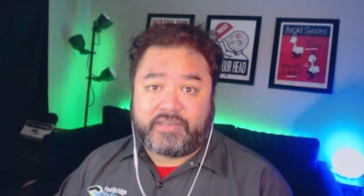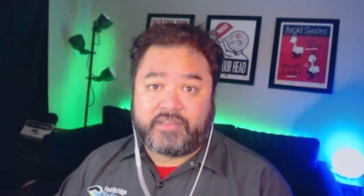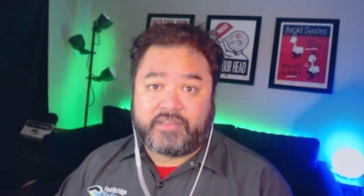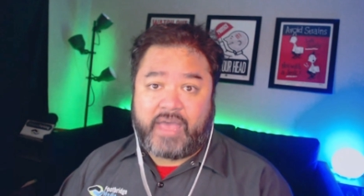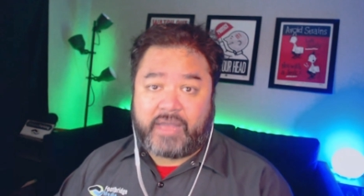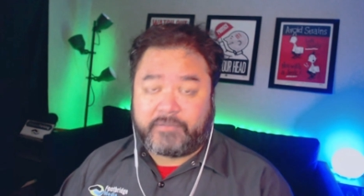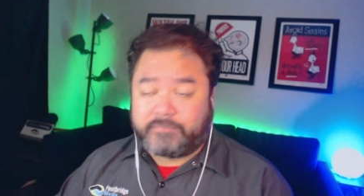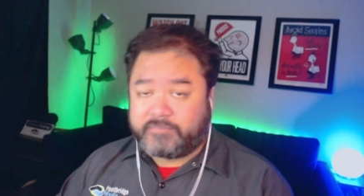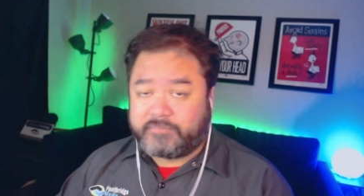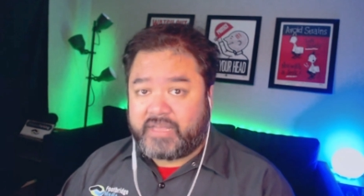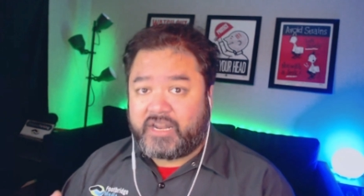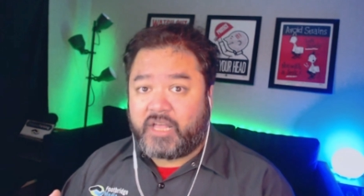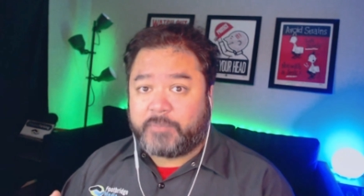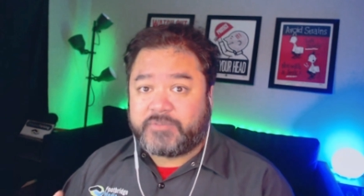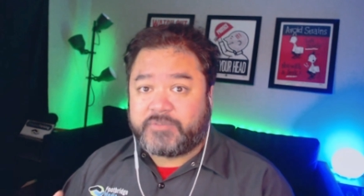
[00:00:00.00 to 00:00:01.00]
to that.
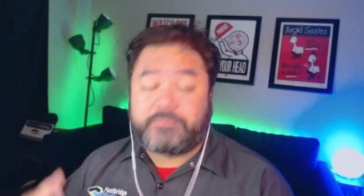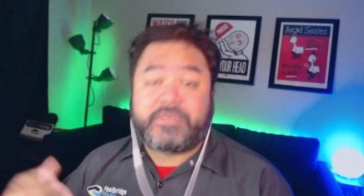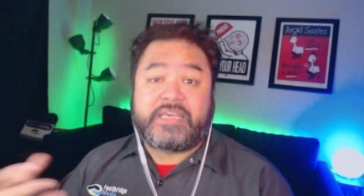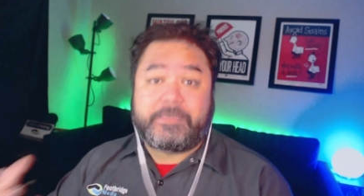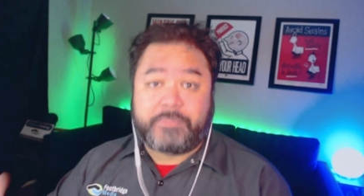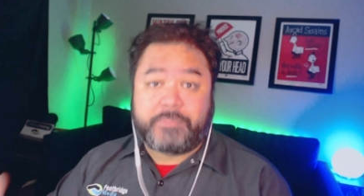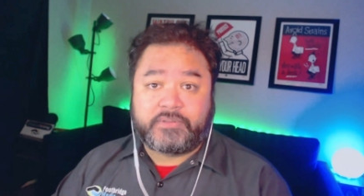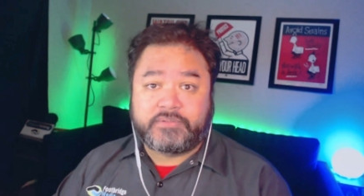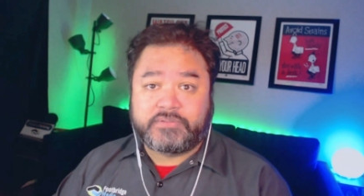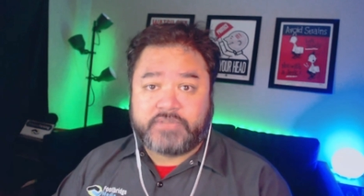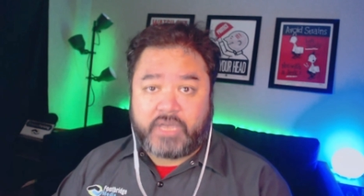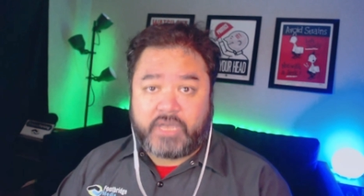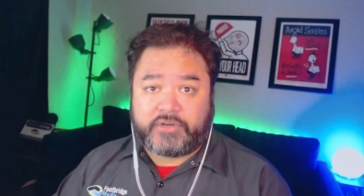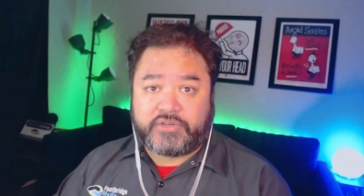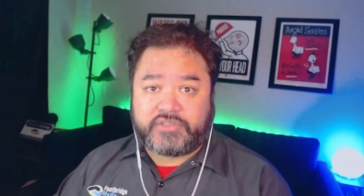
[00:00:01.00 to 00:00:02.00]
That helps people
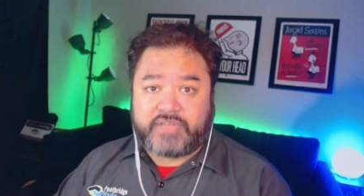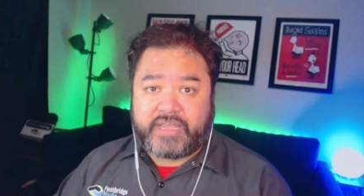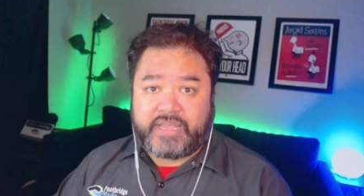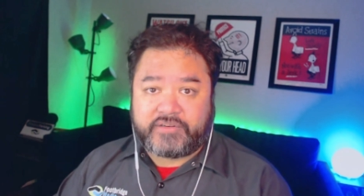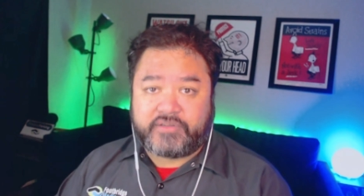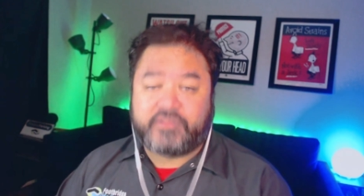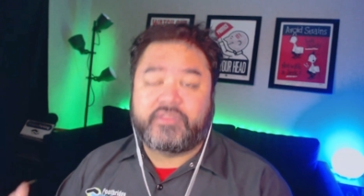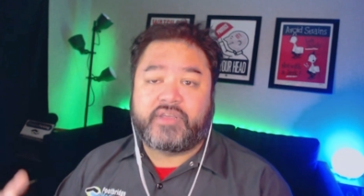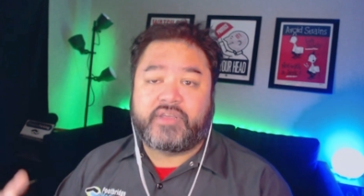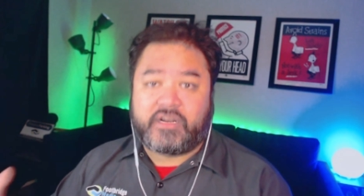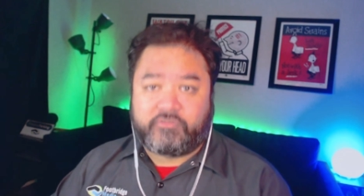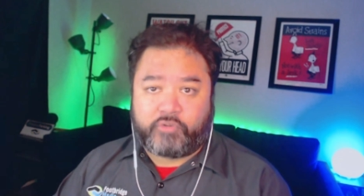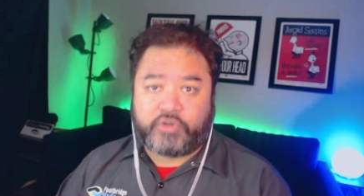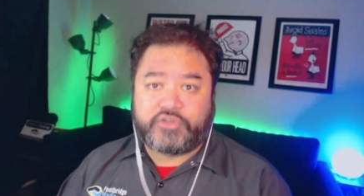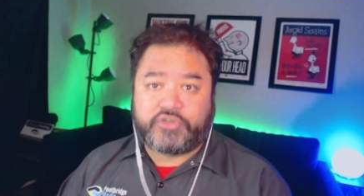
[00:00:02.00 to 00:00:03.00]
to understand the kind
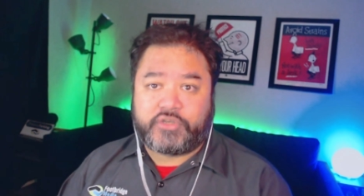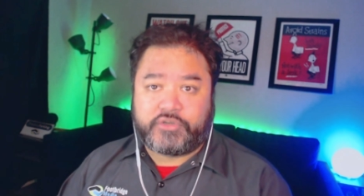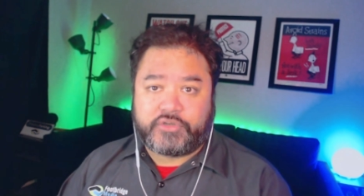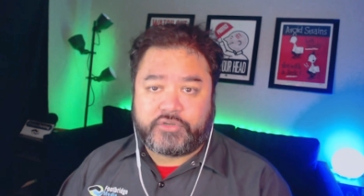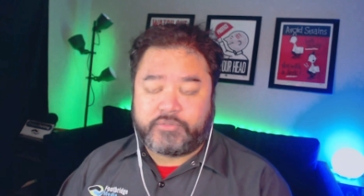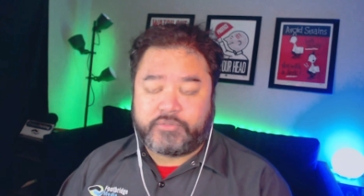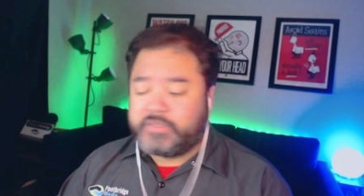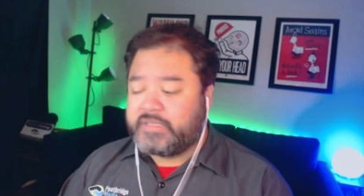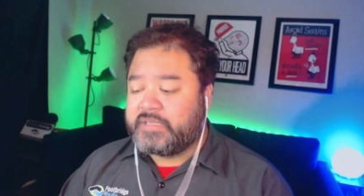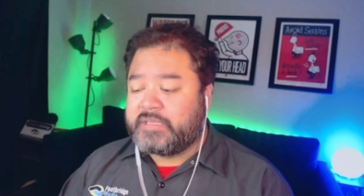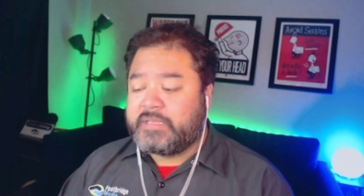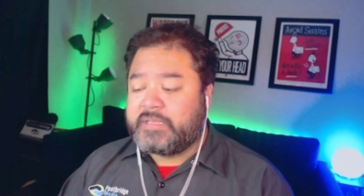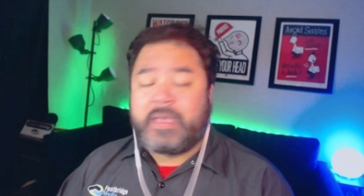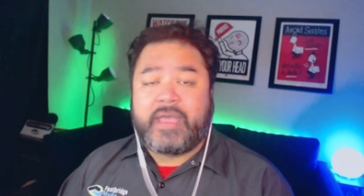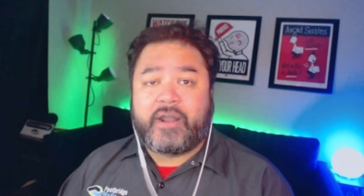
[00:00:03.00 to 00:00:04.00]
of work you do
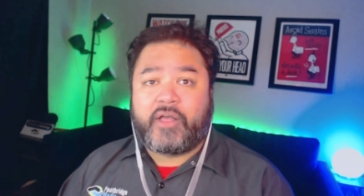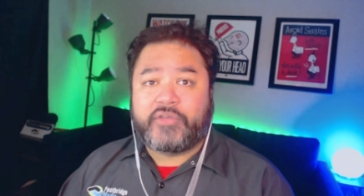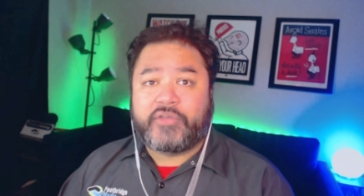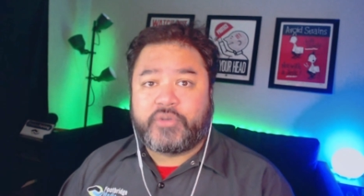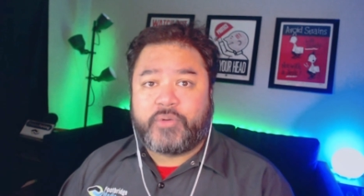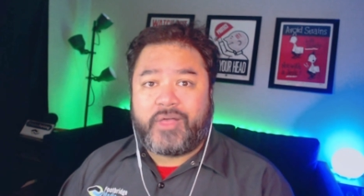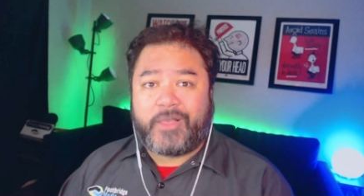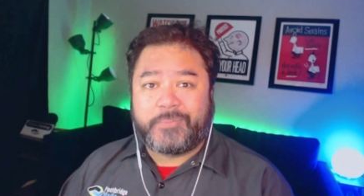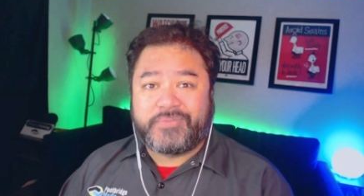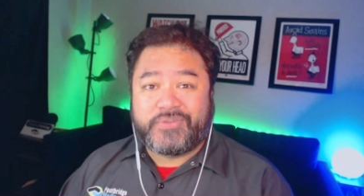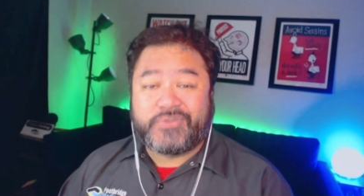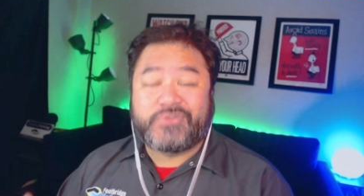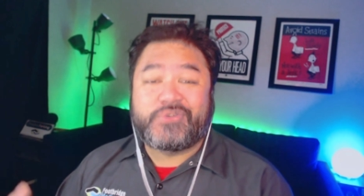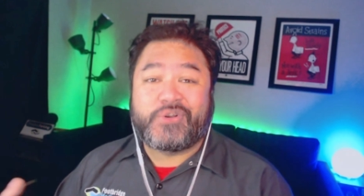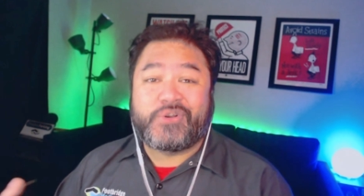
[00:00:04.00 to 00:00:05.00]
it also helps
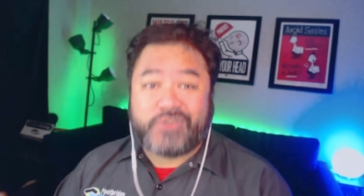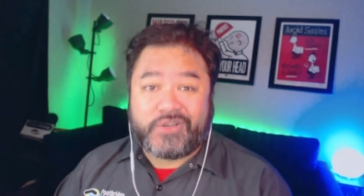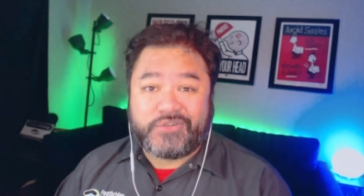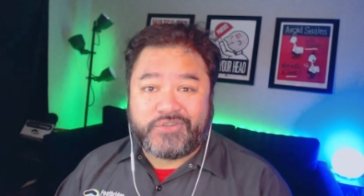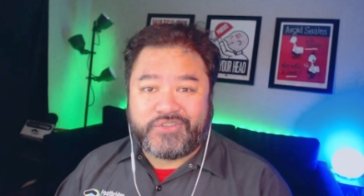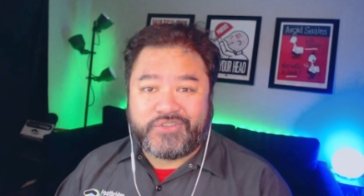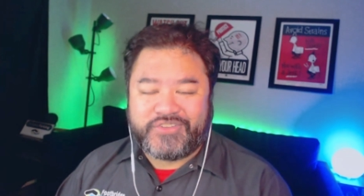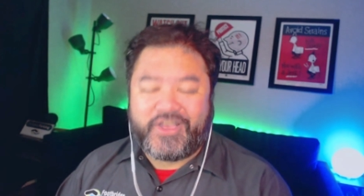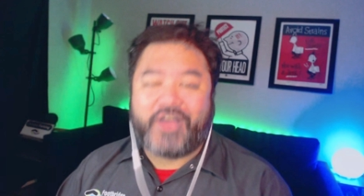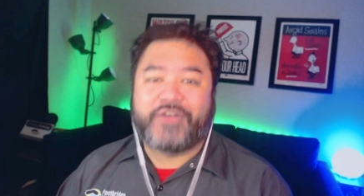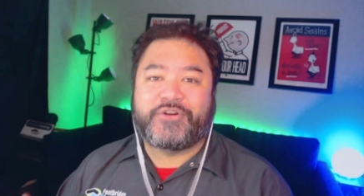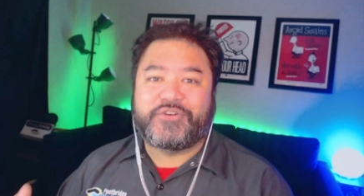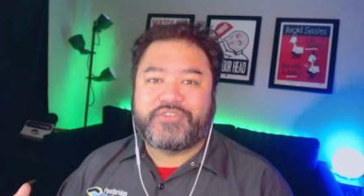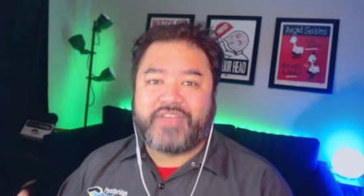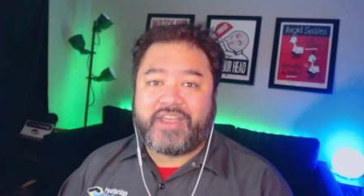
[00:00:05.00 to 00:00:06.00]
search engines
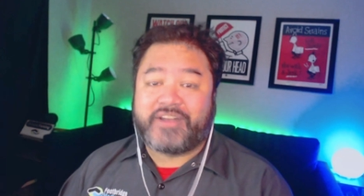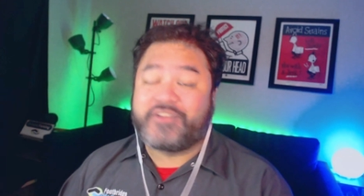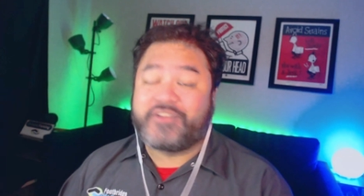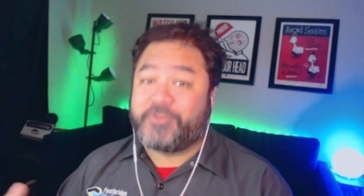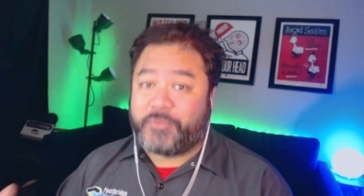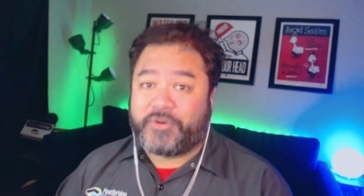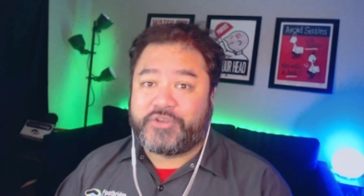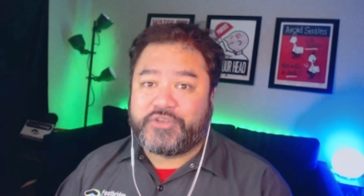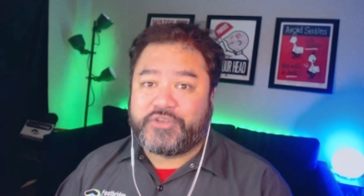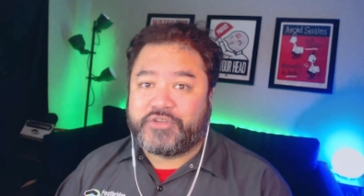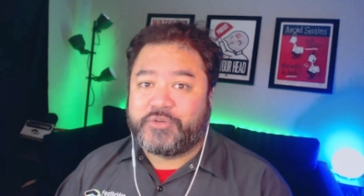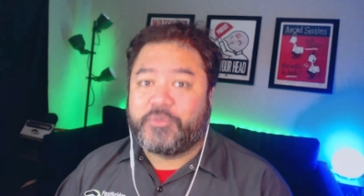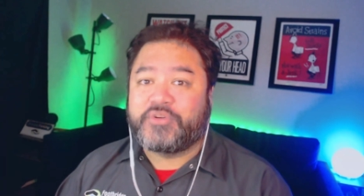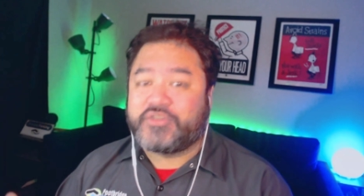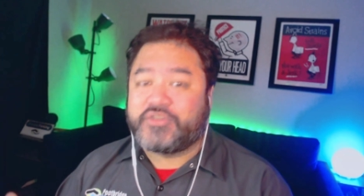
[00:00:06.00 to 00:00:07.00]
understand the work you
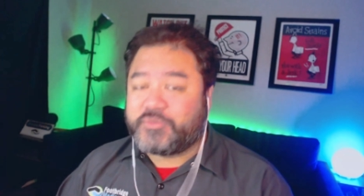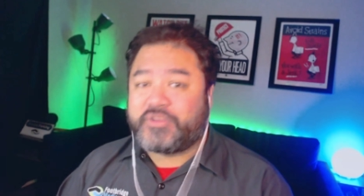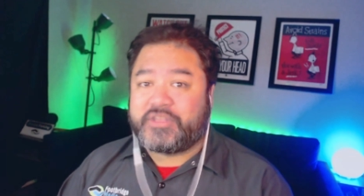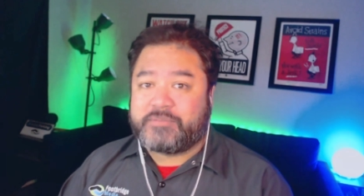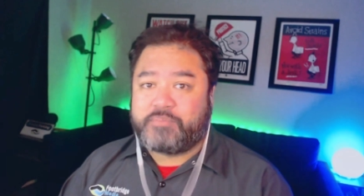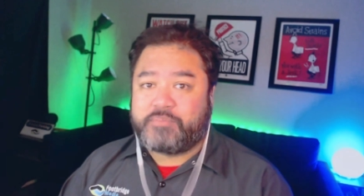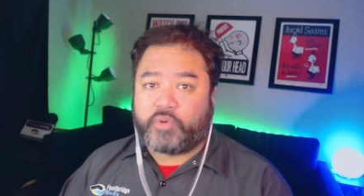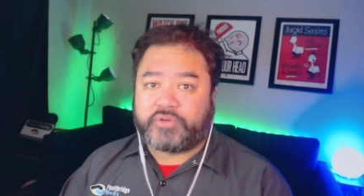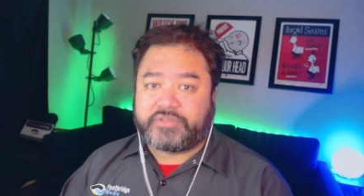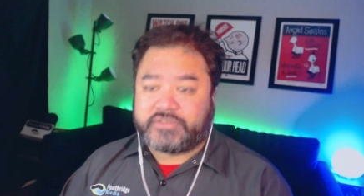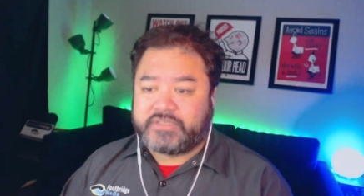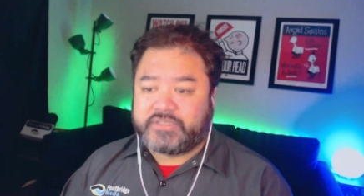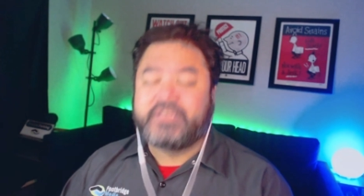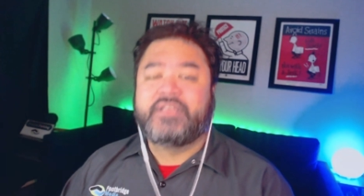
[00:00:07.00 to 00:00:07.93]
do, which is really important.